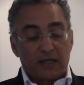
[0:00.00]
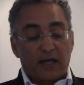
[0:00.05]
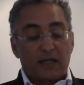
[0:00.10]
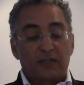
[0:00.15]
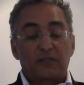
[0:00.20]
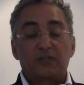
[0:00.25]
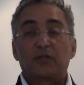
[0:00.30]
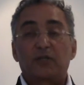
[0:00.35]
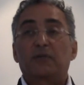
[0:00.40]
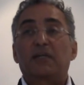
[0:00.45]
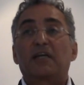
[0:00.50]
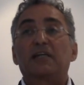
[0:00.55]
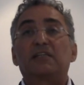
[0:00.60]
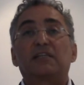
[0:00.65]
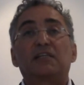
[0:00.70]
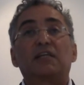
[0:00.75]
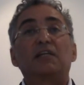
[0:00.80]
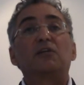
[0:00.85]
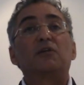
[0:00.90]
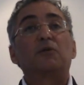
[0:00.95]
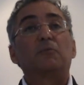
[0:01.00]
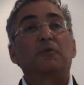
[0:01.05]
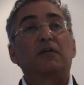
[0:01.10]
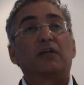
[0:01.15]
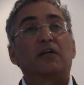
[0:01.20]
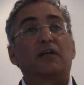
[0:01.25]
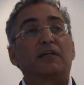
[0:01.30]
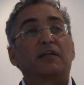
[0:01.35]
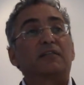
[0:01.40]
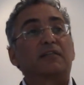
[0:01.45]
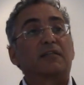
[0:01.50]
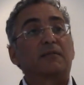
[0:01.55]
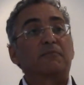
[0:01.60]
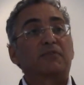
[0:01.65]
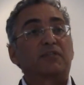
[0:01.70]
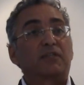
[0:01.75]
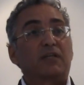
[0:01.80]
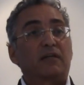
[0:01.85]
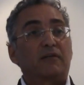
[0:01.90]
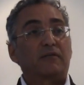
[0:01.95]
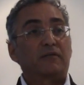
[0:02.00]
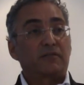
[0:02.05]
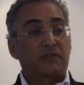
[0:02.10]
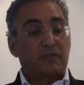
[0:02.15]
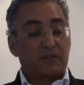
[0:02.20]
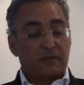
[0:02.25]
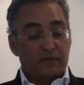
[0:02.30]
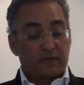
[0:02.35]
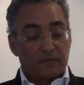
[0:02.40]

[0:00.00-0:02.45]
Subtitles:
and so they dehumanize themselves.